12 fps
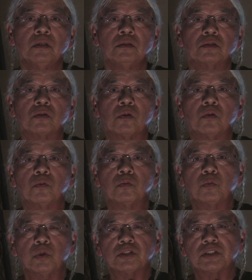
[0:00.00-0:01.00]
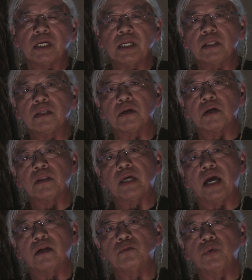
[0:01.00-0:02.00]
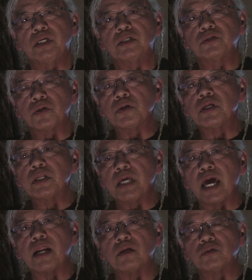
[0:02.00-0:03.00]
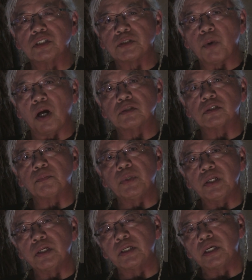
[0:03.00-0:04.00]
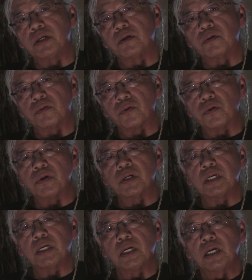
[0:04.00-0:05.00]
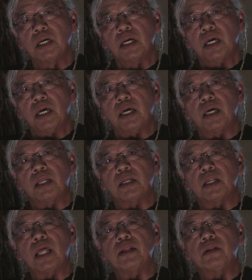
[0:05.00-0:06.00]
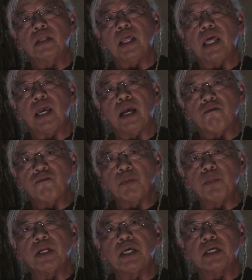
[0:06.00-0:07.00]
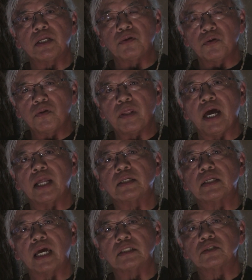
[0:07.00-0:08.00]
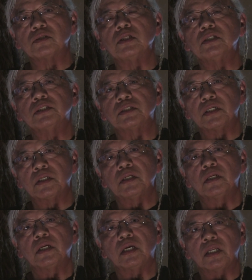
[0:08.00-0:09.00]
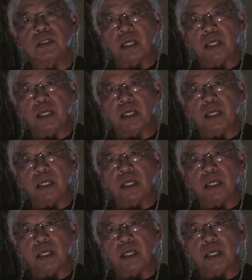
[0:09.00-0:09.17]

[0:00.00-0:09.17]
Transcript: So we're sitting there that we exerted that responsibility and authority, and everybody can do that that's listed in